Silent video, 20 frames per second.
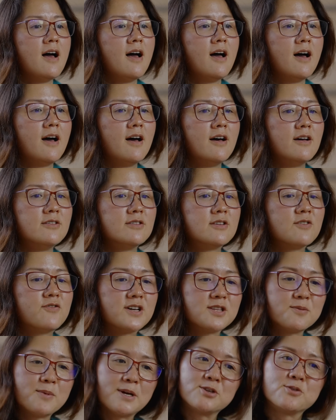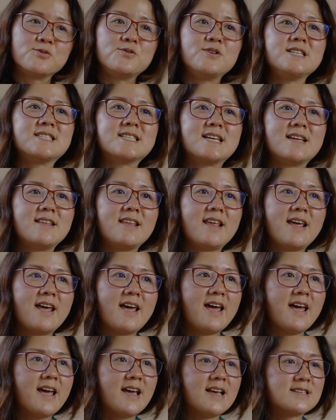And the fundamental reason
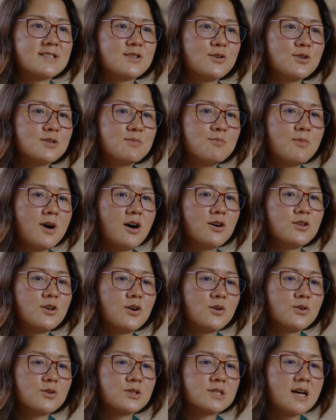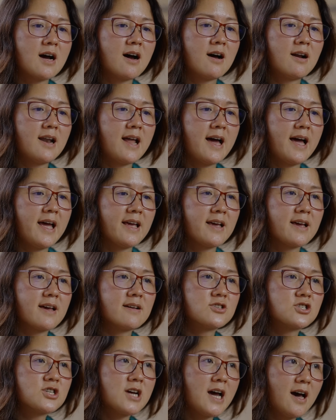is those models are like
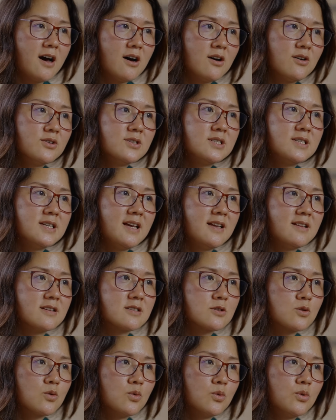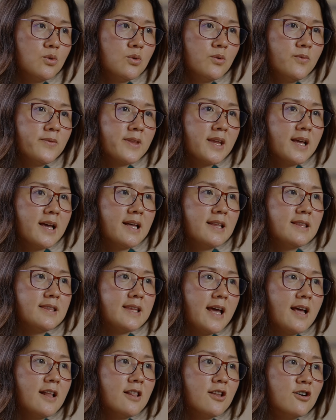child in the school.
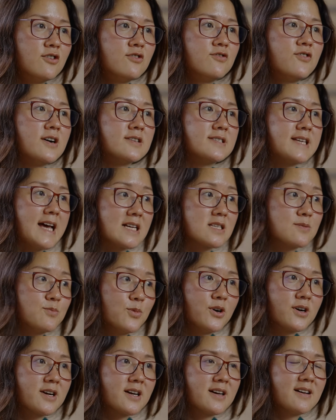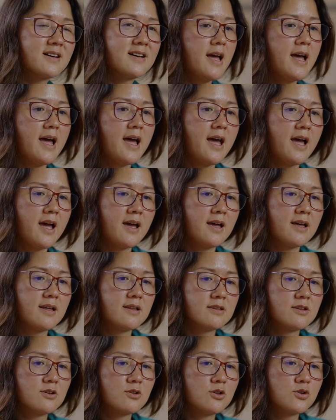They learn from textbook and
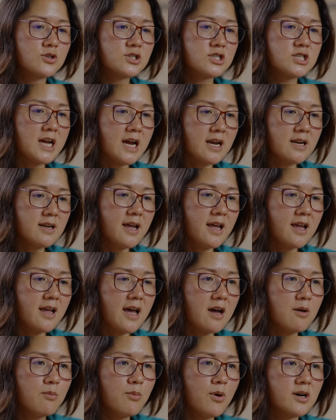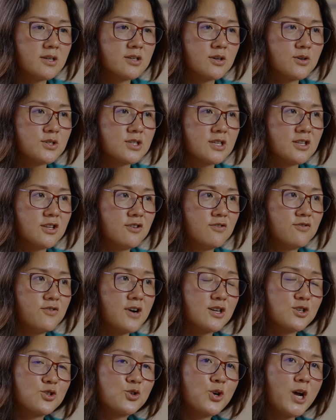those Gen AI models learn
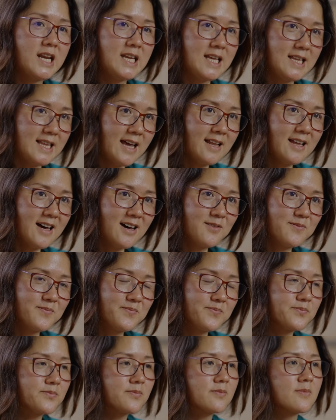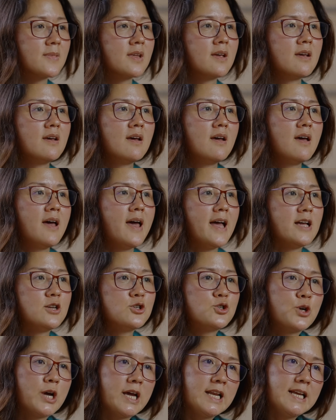from training data. And
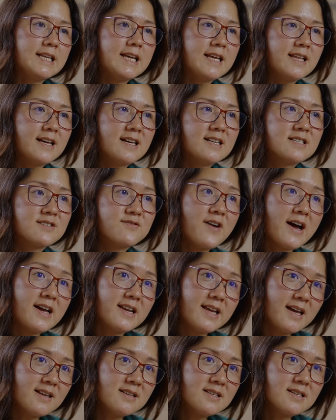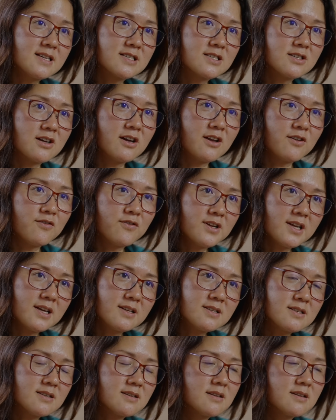training data is finite, it's not infinite.